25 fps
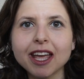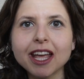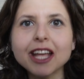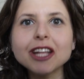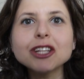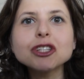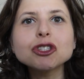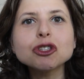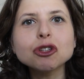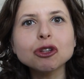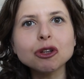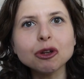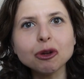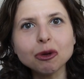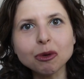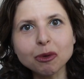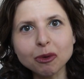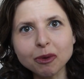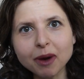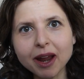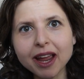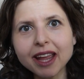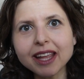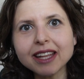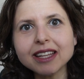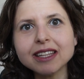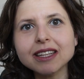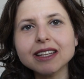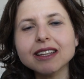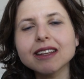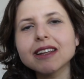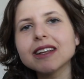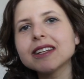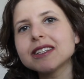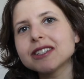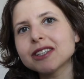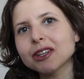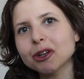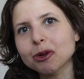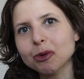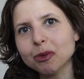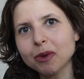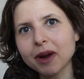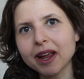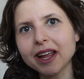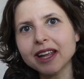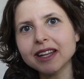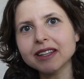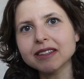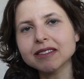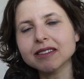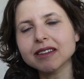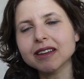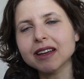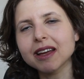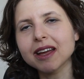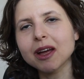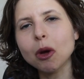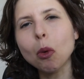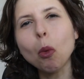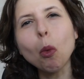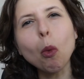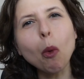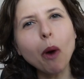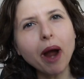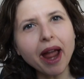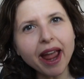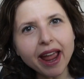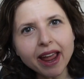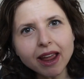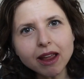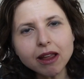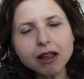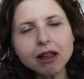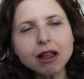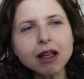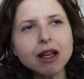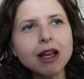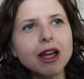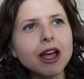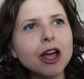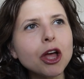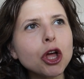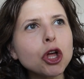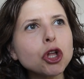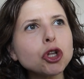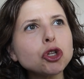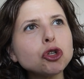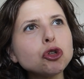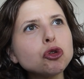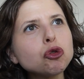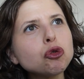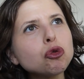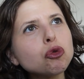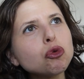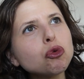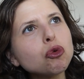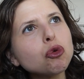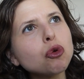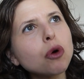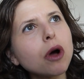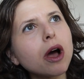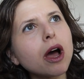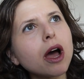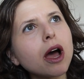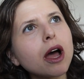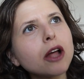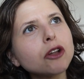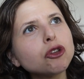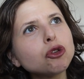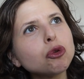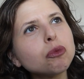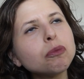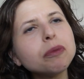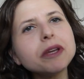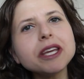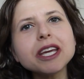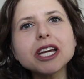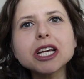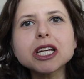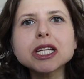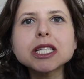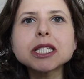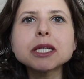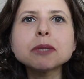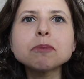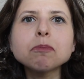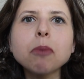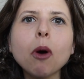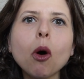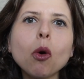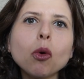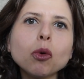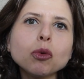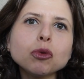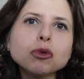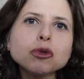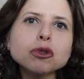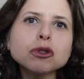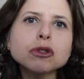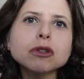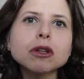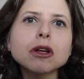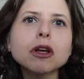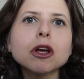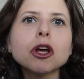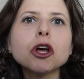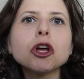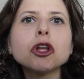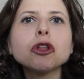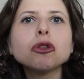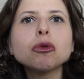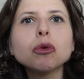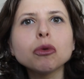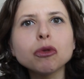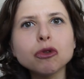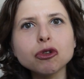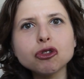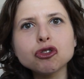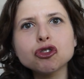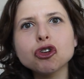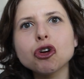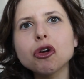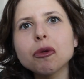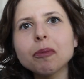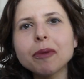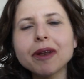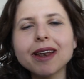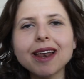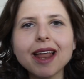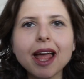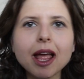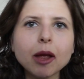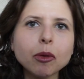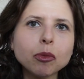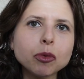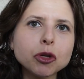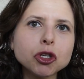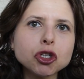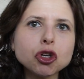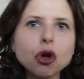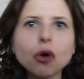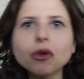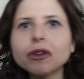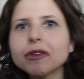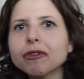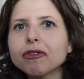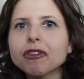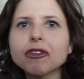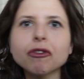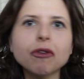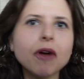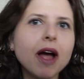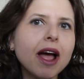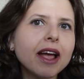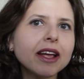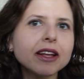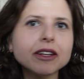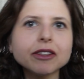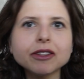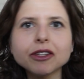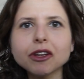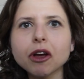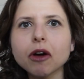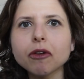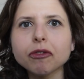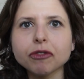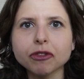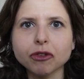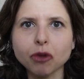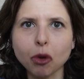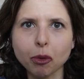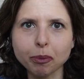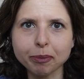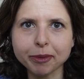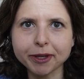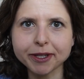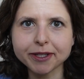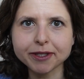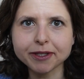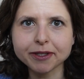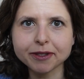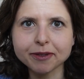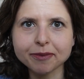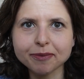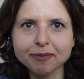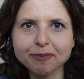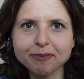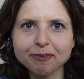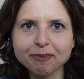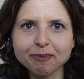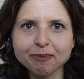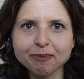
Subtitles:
It's great, it's a great way to be exposed to the German language on a variety of topics.